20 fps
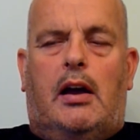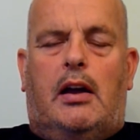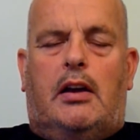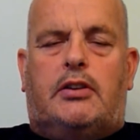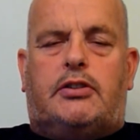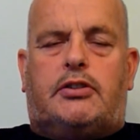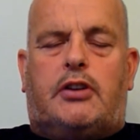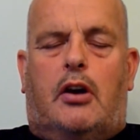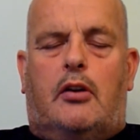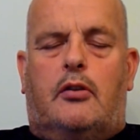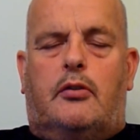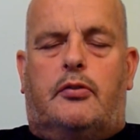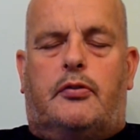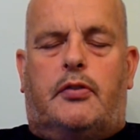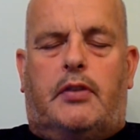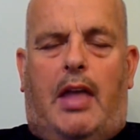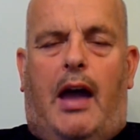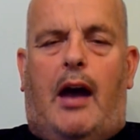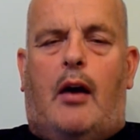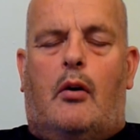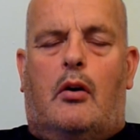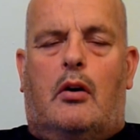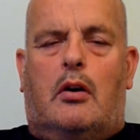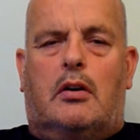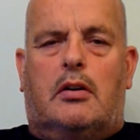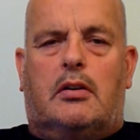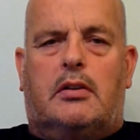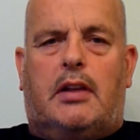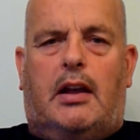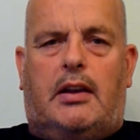So for now,
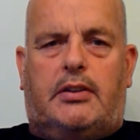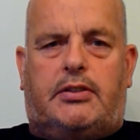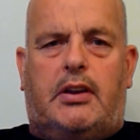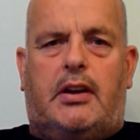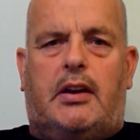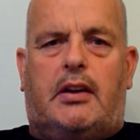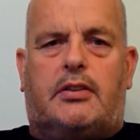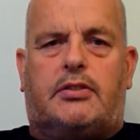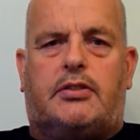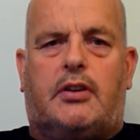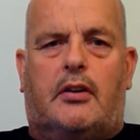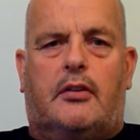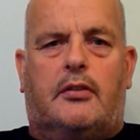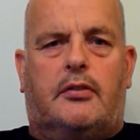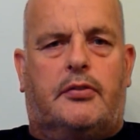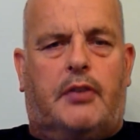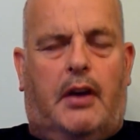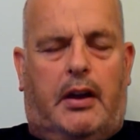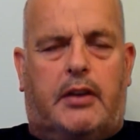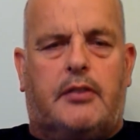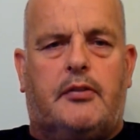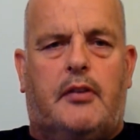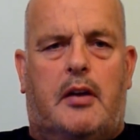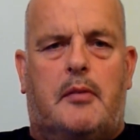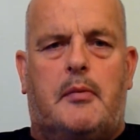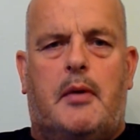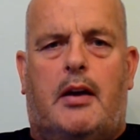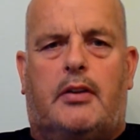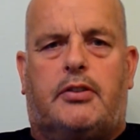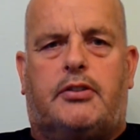that's it. So thank you very
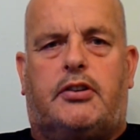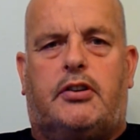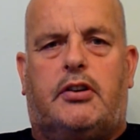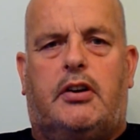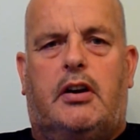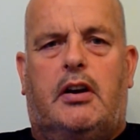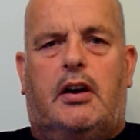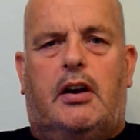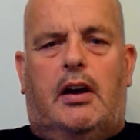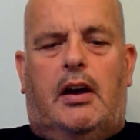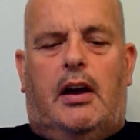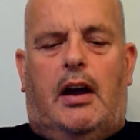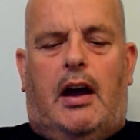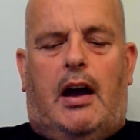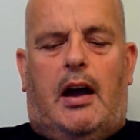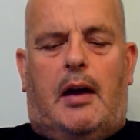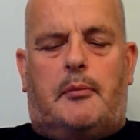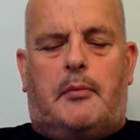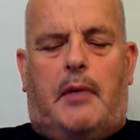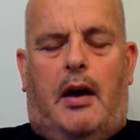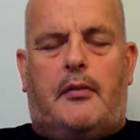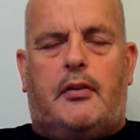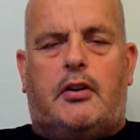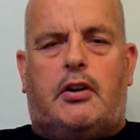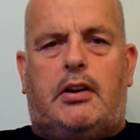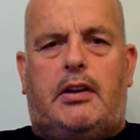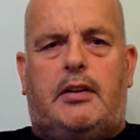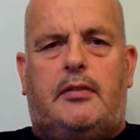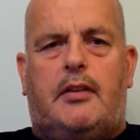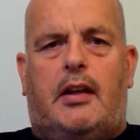much. Have a good
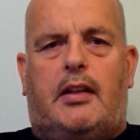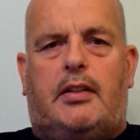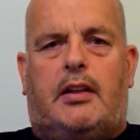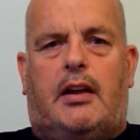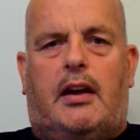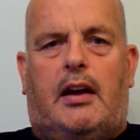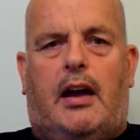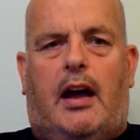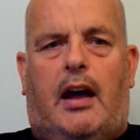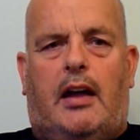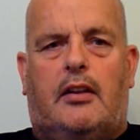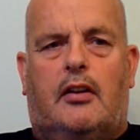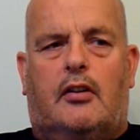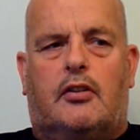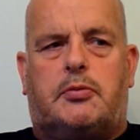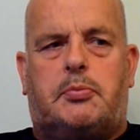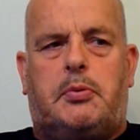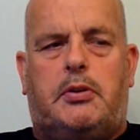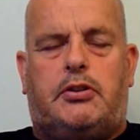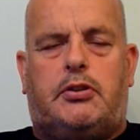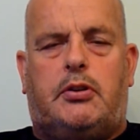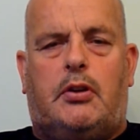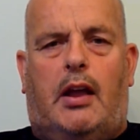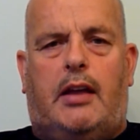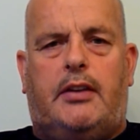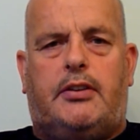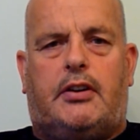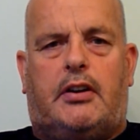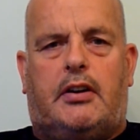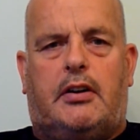evening, and I'll speak to you
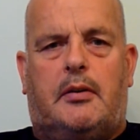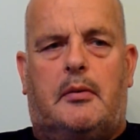later.